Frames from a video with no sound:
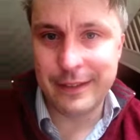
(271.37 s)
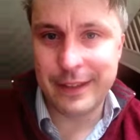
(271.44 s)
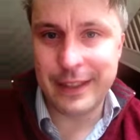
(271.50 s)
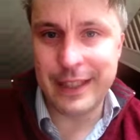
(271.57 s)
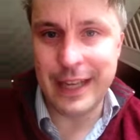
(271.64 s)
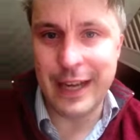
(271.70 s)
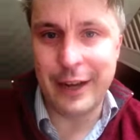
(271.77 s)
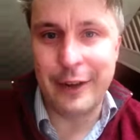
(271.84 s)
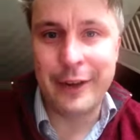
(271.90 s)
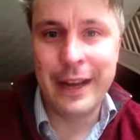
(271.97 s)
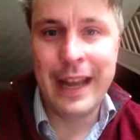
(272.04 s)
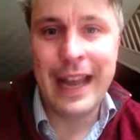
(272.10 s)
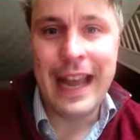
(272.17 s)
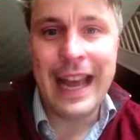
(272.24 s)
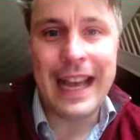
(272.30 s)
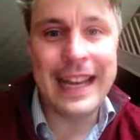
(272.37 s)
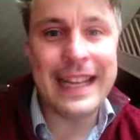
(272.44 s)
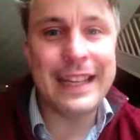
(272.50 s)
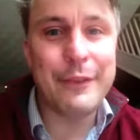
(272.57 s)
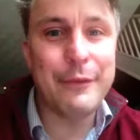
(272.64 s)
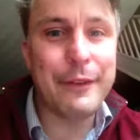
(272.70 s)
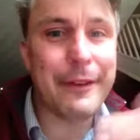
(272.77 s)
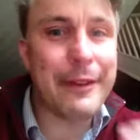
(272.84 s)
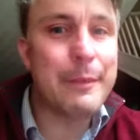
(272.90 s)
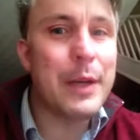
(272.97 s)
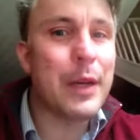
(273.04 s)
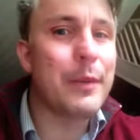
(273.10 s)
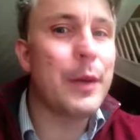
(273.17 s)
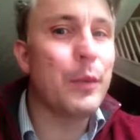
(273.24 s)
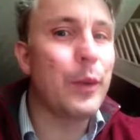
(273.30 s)
And at the very
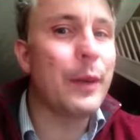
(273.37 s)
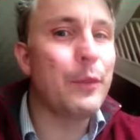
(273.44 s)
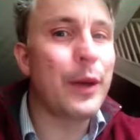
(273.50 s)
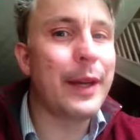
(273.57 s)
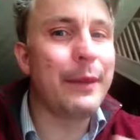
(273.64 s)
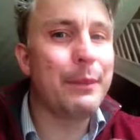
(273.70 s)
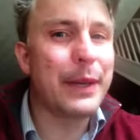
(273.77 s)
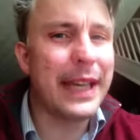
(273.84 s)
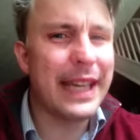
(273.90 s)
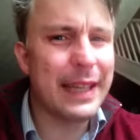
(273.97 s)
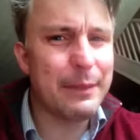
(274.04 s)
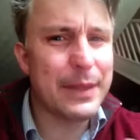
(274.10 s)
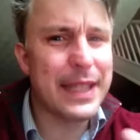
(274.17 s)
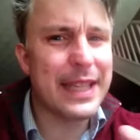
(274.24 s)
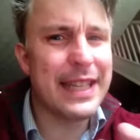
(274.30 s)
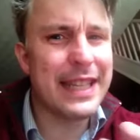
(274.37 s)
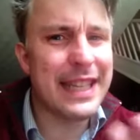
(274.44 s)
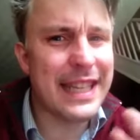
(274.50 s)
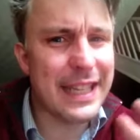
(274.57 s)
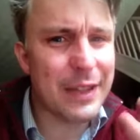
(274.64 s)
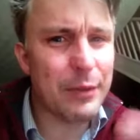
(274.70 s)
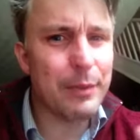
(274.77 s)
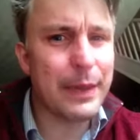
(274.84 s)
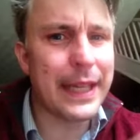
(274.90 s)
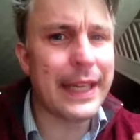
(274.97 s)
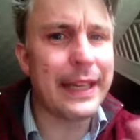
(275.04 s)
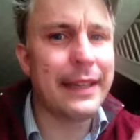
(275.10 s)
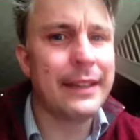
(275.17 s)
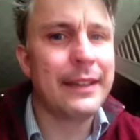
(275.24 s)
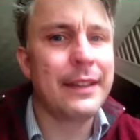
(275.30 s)
moment when we're perhaps a little
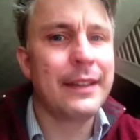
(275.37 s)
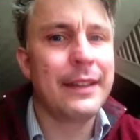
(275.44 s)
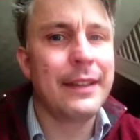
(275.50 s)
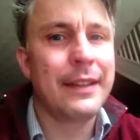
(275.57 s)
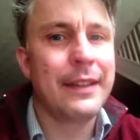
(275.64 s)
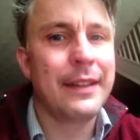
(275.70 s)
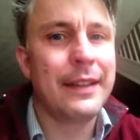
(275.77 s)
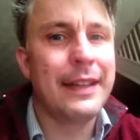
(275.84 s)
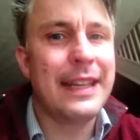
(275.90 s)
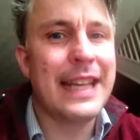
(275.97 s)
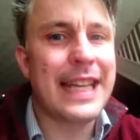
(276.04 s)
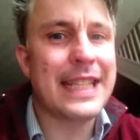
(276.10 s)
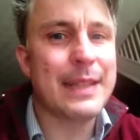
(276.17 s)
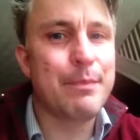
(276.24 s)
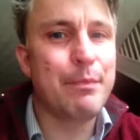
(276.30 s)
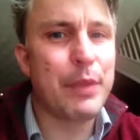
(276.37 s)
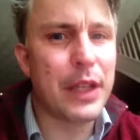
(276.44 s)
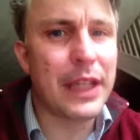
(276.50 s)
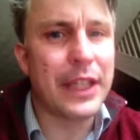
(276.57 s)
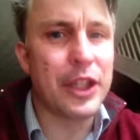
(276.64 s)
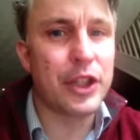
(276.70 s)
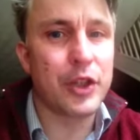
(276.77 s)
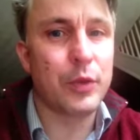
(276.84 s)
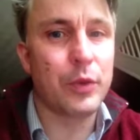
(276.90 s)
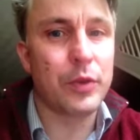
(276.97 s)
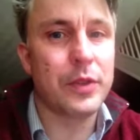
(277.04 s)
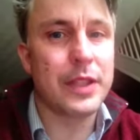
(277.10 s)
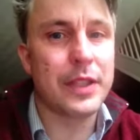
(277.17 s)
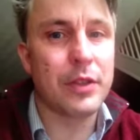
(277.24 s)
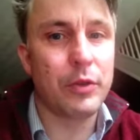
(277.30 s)
bit less bullish
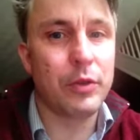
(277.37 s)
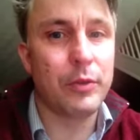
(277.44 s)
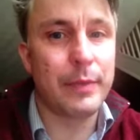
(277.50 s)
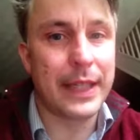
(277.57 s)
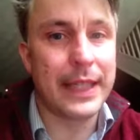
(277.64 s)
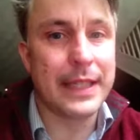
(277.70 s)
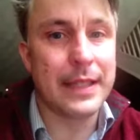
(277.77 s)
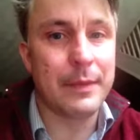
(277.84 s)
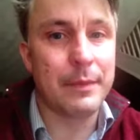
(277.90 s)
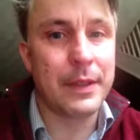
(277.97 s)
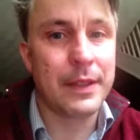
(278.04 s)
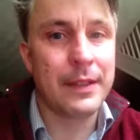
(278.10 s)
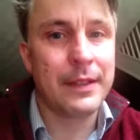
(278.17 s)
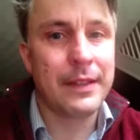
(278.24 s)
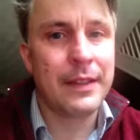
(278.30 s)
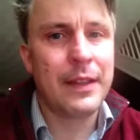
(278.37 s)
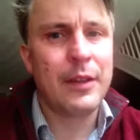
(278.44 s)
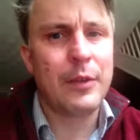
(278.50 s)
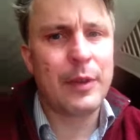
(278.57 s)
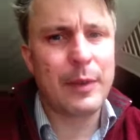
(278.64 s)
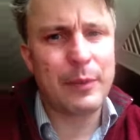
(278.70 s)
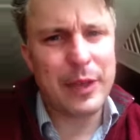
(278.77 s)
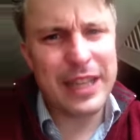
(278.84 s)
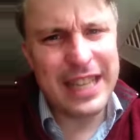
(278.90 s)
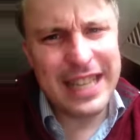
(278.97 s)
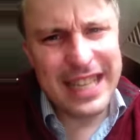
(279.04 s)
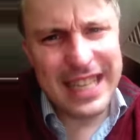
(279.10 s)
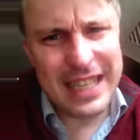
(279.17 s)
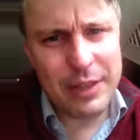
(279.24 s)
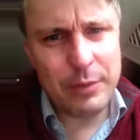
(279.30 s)
towards Corbynism, when we're a
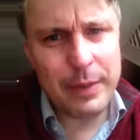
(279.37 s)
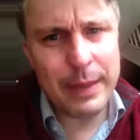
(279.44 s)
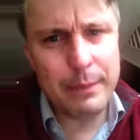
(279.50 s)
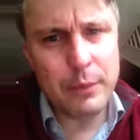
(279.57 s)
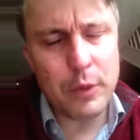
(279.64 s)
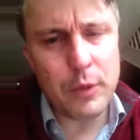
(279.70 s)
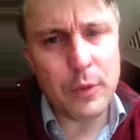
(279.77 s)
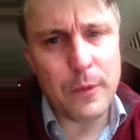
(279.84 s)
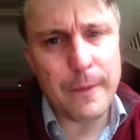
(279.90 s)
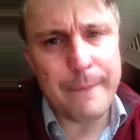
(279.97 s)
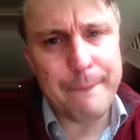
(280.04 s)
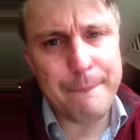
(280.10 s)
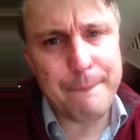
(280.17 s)
little bit more,